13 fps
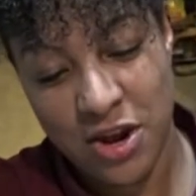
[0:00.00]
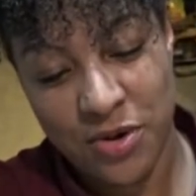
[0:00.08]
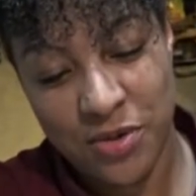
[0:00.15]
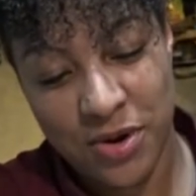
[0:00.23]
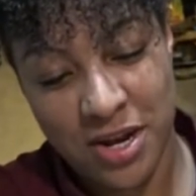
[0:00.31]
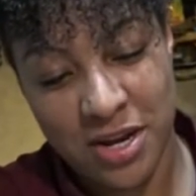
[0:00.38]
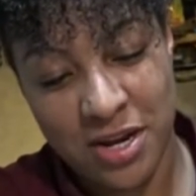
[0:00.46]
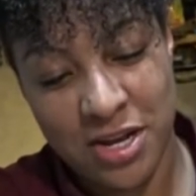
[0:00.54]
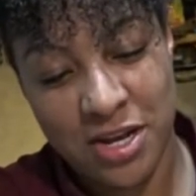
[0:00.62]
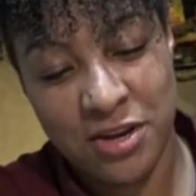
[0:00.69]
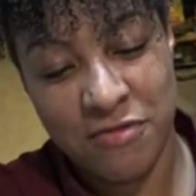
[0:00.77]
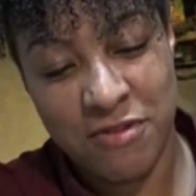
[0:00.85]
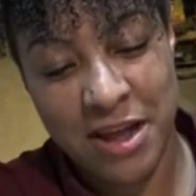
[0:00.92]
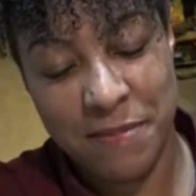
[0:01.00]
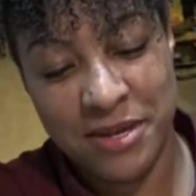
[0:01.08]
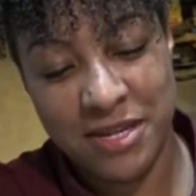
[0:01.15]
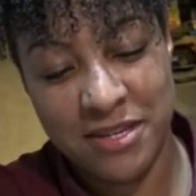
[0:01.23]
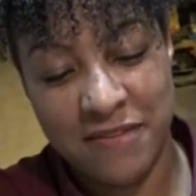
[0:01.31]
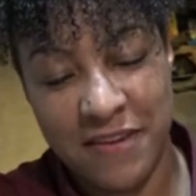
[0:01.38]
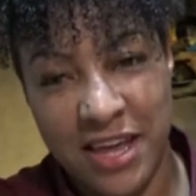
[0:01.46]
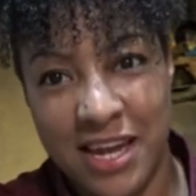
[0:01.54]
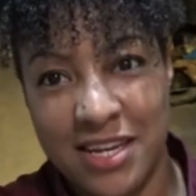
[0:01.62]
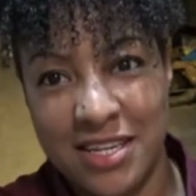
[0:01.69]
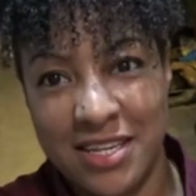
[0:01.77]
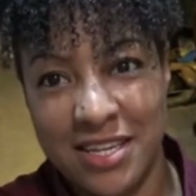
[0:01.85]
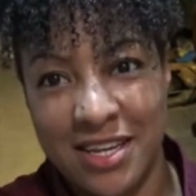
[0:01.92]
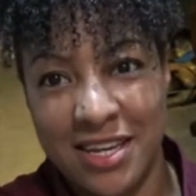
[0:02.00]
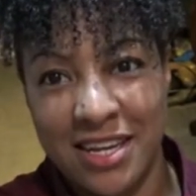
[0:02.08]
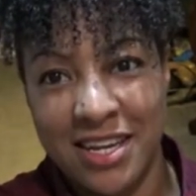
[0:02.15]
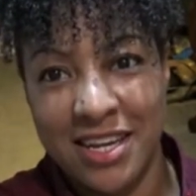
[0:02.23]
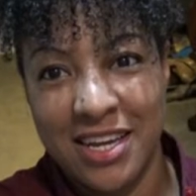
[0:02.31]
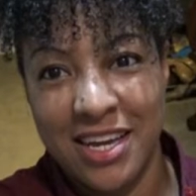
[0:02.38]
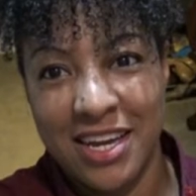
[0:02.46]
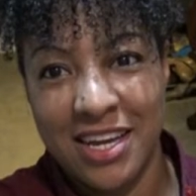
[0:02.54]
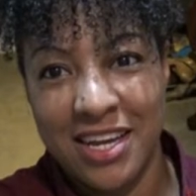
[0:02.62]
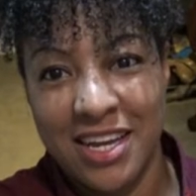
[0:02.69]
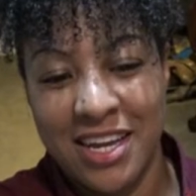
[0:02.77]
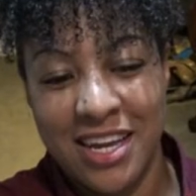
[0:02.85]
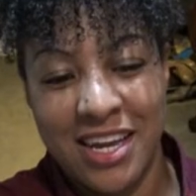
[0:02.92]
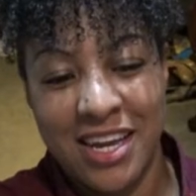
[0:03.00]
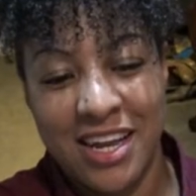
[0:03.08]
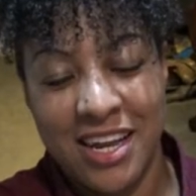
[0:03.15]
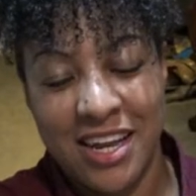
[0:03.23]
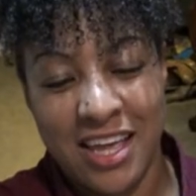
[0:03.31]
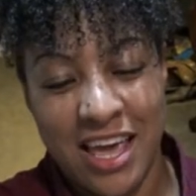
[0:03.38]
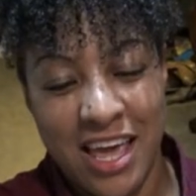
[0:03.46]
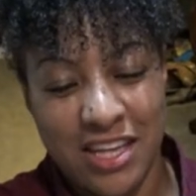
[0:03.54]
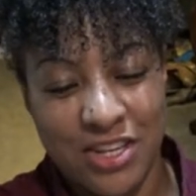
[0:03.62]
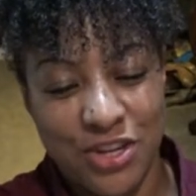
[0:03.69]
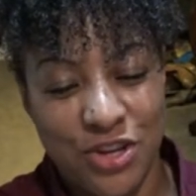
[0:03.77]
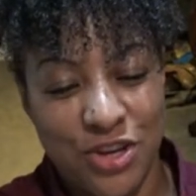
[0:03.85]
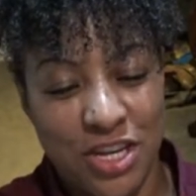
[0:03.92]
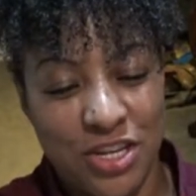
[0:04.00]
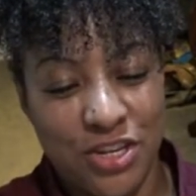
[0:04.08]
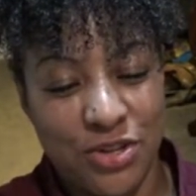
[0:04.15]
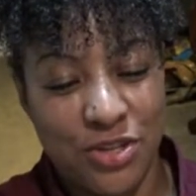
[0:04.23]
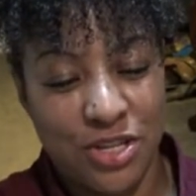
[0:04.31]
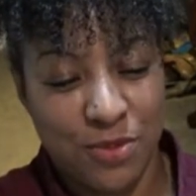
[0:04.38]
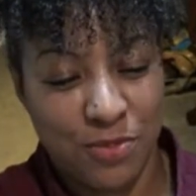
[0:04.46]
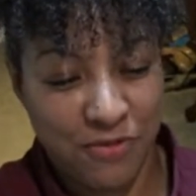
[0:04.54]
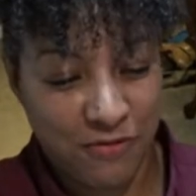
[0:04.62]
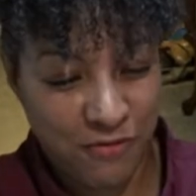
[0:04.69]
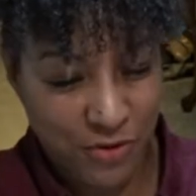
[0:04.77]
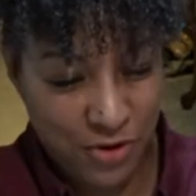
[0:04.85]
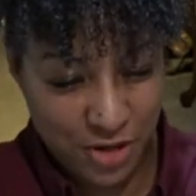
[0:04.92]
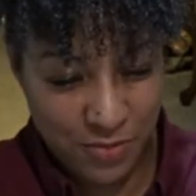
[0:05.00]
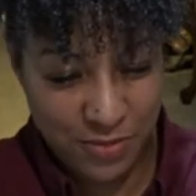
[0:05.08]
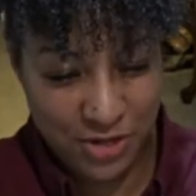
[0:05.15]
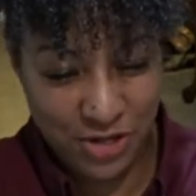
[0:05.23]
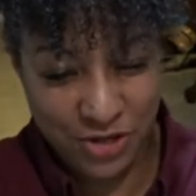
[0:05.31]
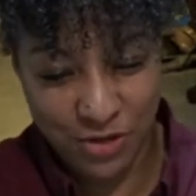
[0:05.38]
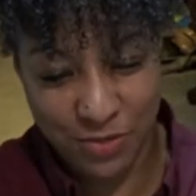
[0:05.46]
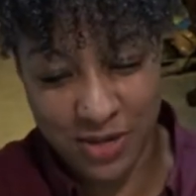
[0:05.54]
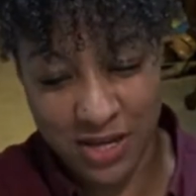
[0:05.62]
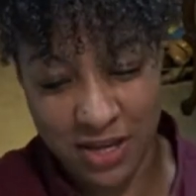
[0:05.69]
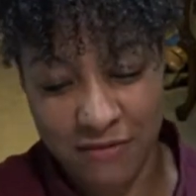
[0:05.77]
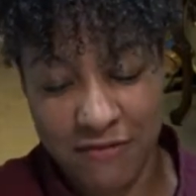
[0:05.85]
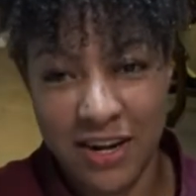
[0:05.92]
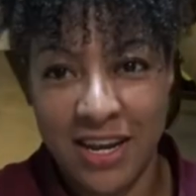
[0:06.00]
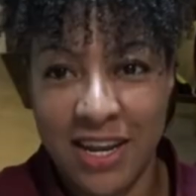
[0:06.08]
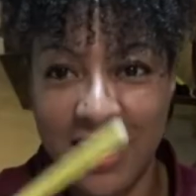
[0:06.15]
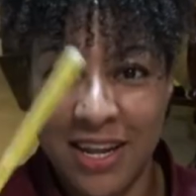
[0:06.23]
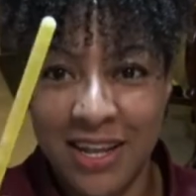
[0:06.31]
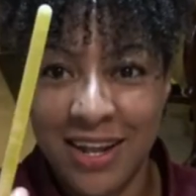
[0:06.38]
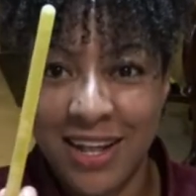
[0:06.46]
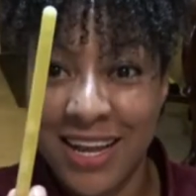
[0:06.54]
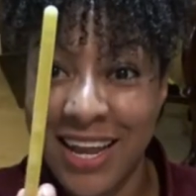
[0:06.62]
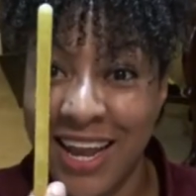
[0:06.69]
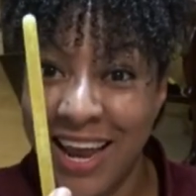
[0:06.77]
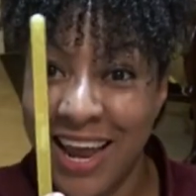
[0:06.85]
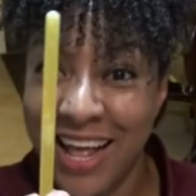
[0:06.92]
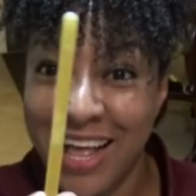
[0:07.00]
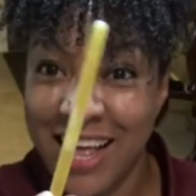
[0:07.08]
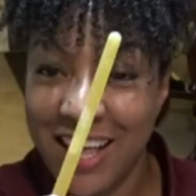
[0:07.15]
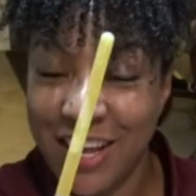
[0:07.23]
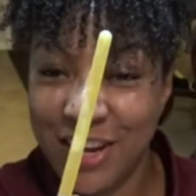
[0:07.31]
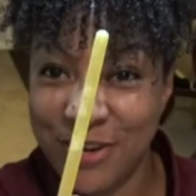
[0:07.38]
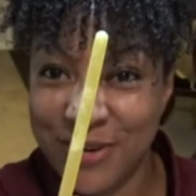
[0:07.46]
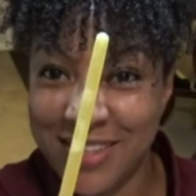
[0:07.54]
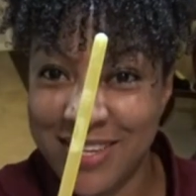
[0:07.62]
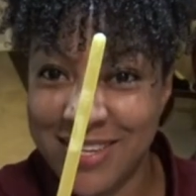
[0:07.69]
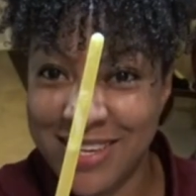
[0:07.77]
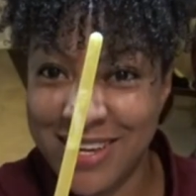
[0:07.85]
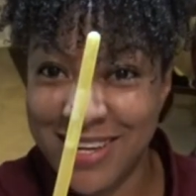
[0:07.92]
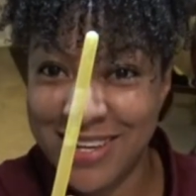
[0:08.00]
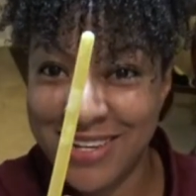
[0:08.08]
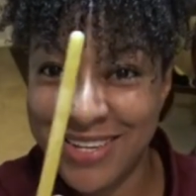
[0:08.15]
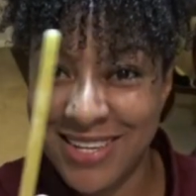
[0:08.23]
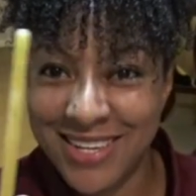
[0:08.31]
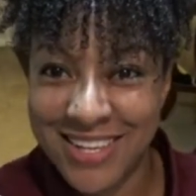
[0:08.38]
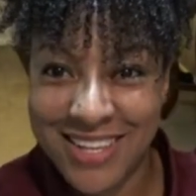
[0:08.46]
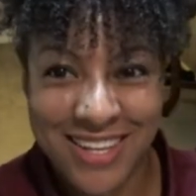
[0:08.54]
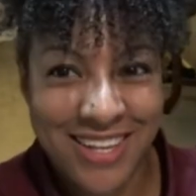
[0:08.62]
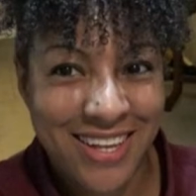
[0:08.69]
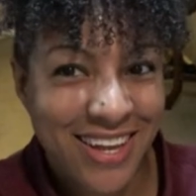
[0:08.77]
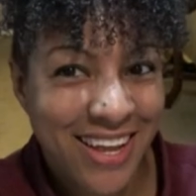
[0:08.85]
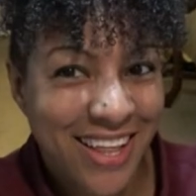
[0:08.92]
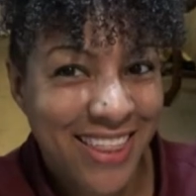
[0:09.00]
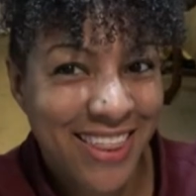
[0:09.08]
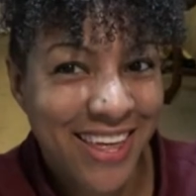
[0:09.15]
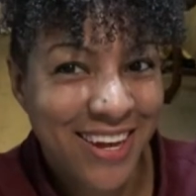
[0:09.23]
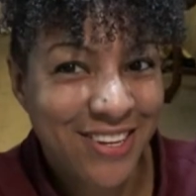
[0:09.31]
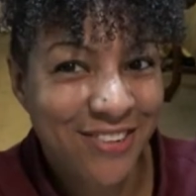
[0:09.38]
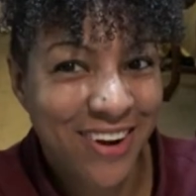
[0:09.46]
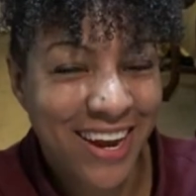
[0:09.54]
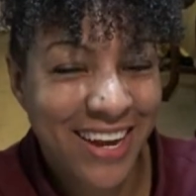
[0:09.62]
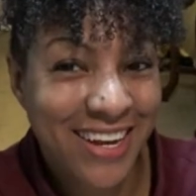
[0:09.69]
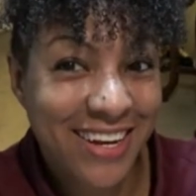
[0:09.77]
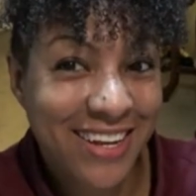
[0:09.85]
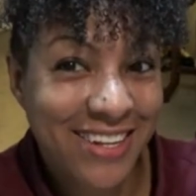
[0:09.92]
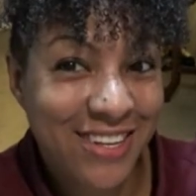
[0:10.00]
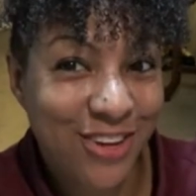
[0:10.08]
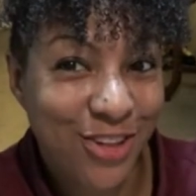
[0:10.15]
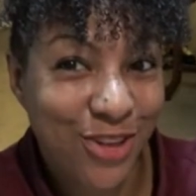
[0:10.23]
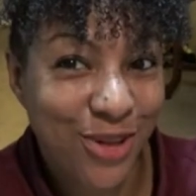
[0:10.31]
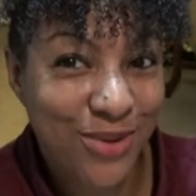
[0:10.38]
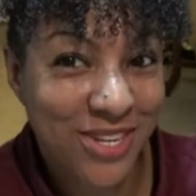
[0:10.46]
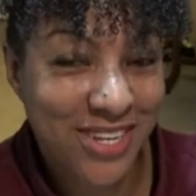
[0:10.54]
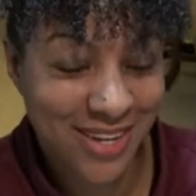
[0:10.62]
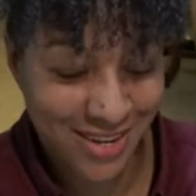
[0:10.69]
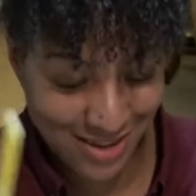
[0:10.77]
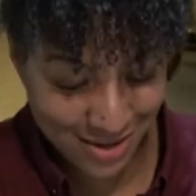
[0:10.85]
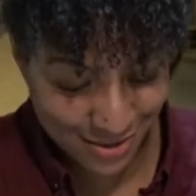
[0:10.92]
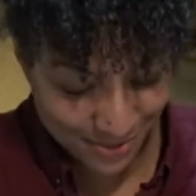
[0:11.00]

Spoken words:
we're going to unwrap his face. Okay, so you can do this before you put your little buggy friend in. You know what this is? That's right, it's a glow stick.